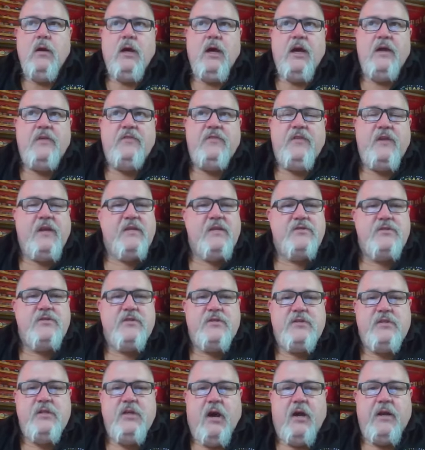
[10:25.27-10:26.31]
I think it's
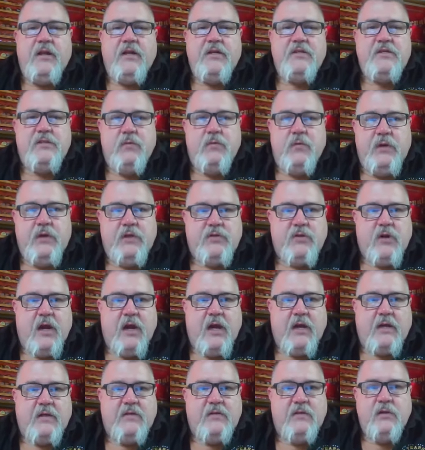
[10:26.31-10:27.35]
just the audience that we
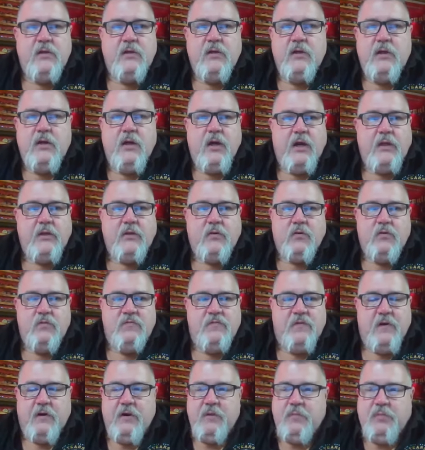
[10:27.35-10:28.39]
attract. I think we're
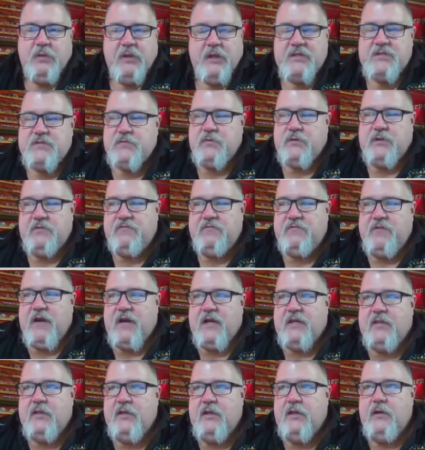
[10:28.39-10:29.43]
very blessed with the
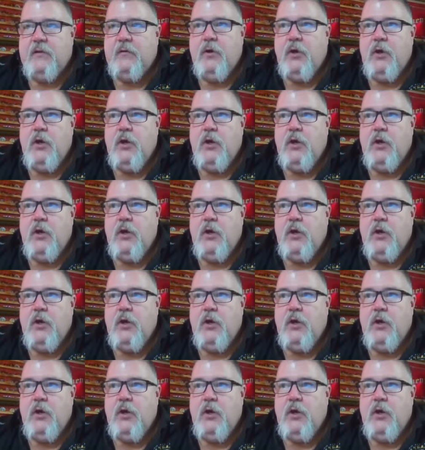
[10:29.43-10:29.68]
fact that